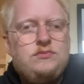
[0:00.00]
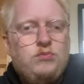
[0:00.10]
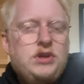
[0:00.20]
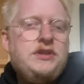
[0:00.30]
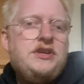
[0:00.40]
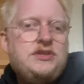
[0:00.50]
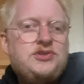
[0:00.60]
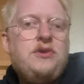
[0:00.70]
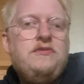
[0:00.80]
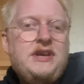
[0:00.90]
one of the
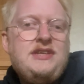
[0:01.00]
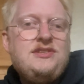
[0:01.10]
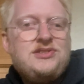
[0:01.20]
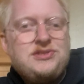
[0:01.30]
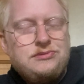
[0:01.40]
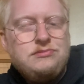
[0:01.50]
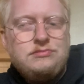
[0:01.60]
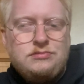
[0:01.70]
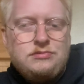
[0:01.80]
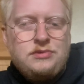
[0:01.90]
sort of things
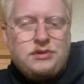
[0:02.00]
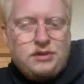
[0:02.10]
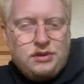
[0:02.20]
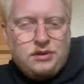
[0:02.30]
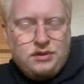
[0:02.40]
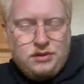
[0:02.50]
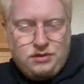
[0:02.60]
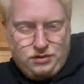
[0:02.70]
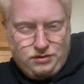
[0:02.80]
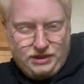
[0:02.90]

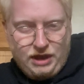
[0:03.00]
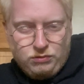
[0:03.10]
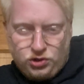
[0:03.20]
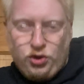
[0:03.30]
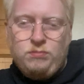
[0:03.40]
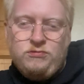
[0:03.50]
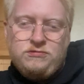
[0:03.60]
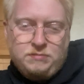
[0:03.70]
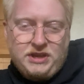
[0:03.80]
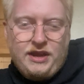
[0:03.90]
that will come
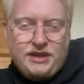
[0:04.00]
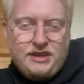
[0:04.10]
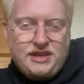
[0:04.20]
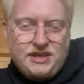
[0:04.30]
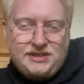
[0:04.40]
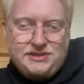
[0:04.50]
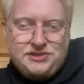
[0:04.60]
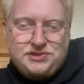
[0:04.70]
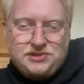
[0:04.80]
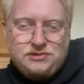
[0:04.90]
from that
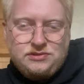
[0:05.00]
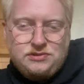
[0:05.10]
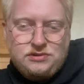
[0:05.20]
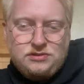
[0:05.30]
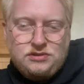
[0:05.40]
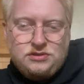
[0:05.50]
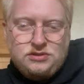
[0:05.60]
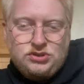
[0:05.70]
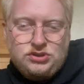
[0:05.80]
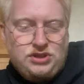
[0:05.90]
is,
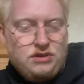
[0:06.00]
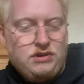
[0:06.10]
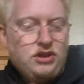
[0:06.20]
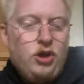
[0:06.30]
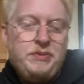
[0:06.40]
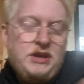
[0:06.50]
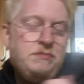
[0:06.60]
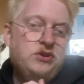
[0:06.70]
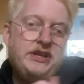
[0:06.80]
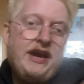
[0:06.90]
you know, a lot of
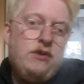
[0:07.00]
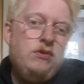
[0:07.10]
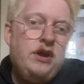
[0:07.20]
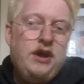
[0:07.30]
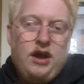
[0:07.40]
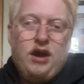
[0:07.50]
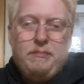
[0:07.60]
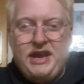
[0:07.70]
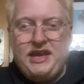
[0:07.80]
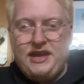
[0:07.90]
people now are
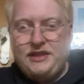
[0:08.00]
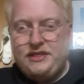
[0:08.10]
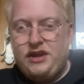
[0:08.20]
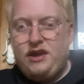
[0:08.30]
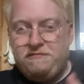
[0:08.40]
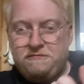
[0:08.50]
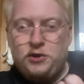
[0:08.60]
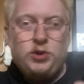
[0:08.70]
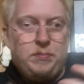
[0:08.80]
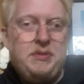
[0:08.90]
making like a
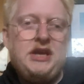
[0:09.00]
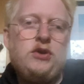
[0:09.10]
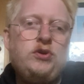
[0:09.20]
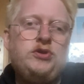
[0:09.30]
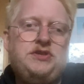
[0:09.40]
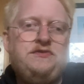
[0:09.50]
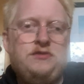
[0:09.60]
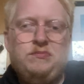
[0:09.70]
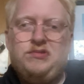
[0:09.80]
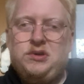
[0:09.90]
full big order
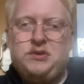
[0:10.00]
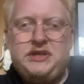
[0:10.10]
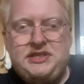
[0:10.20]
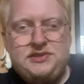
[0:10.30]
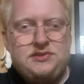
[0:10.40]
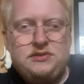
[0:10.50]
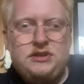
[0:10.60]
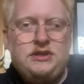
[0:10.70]
from breweries.